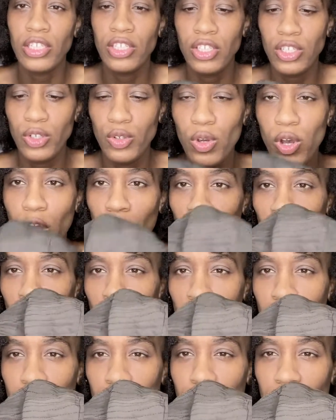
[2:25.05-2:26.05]
2
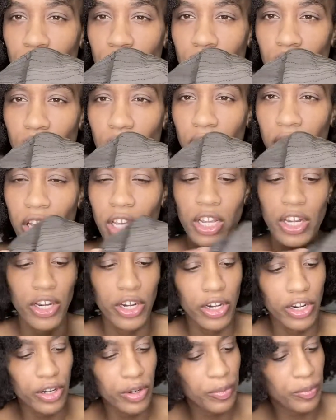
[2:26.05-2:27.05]
combs
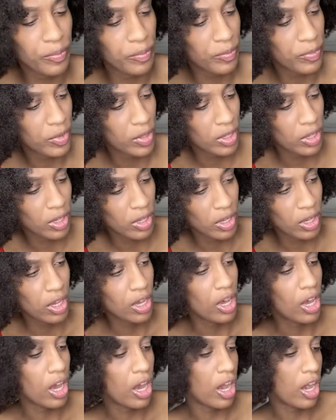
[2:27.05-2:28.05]
here,
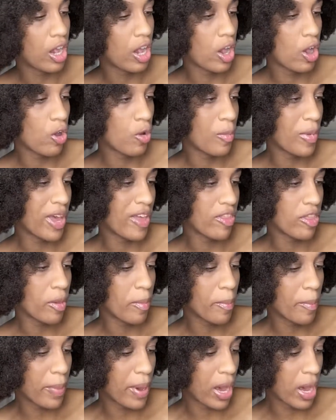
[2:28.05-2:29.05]
a comb at the
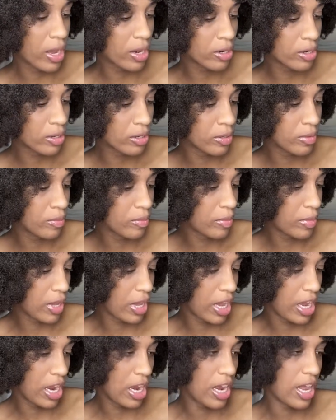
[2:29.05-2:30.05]
bottom,
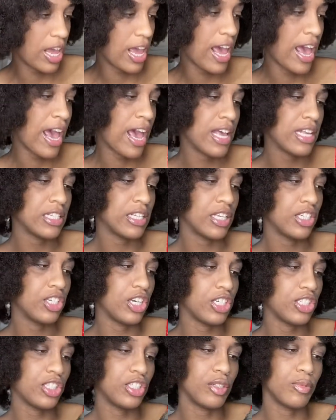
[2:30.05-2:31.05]
and it has
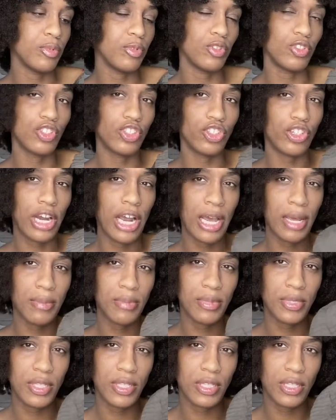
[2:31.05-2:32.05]
adjustable
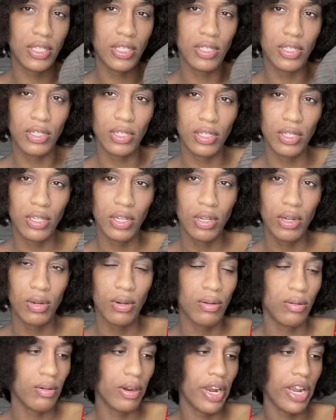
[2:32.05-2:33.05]
straps
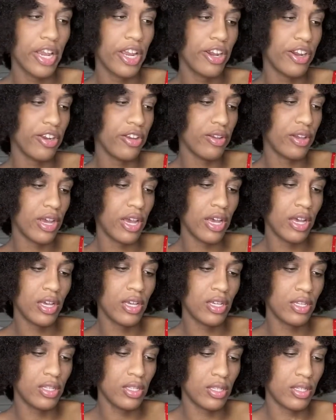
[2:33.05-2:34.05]
right here, you
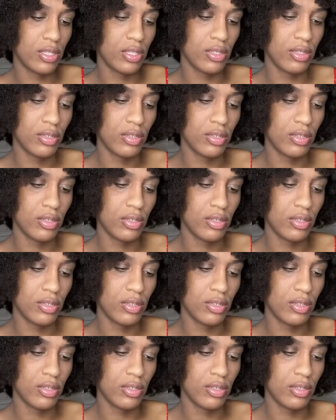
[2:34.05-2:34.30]
guys.